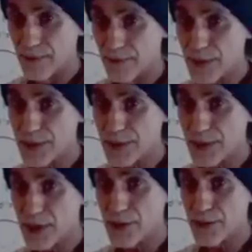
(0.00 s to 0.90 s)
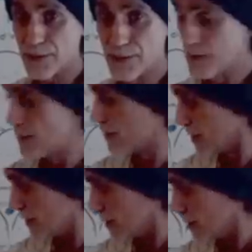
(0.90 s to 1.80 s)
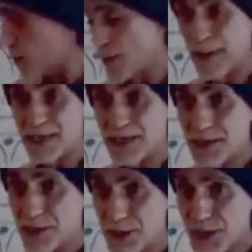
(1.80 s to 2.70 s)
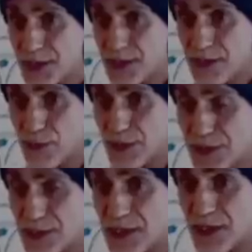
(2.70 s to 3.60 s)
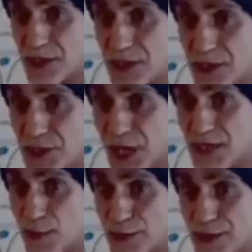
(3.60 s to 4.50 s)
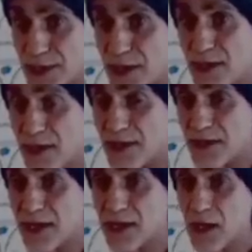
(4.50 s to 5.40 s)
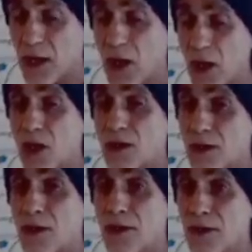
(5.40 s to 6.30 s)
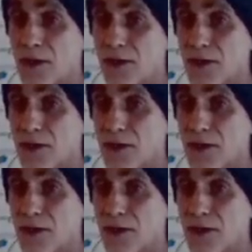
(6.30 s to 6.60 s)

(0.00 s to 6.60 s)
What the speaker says: So you replace the G with its interchangeable C and you get Glocke.